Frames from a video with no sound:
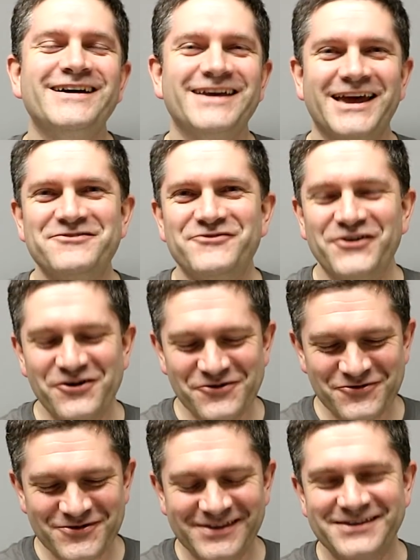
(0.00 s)
get
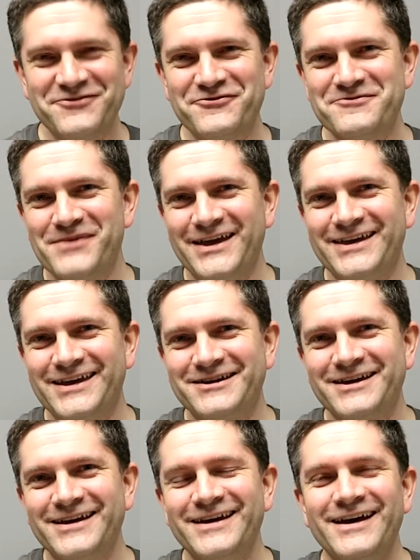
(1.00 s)
involved with different
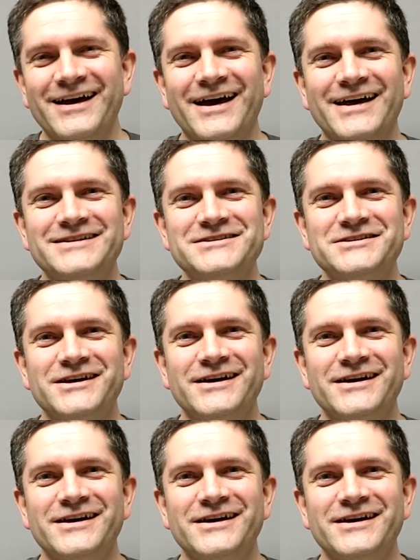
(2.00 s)
making and